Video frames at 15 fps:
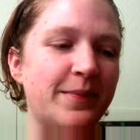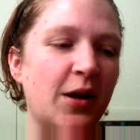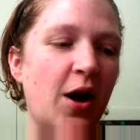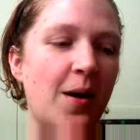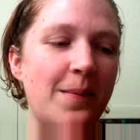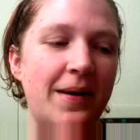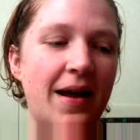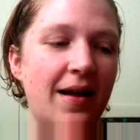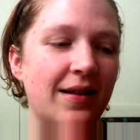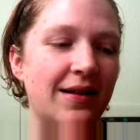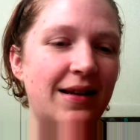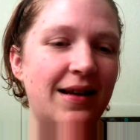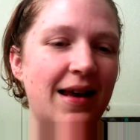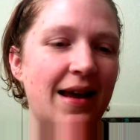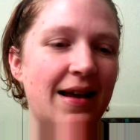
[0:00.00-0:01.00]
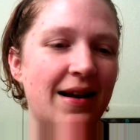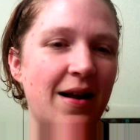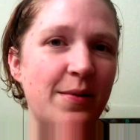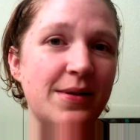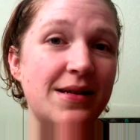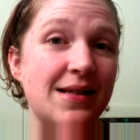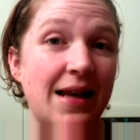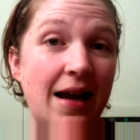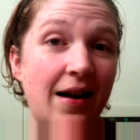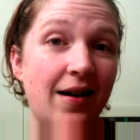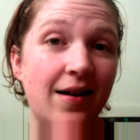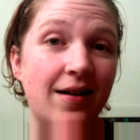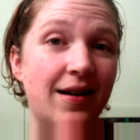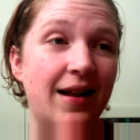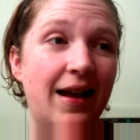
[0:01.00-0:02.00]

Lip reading: commonality, and I was scared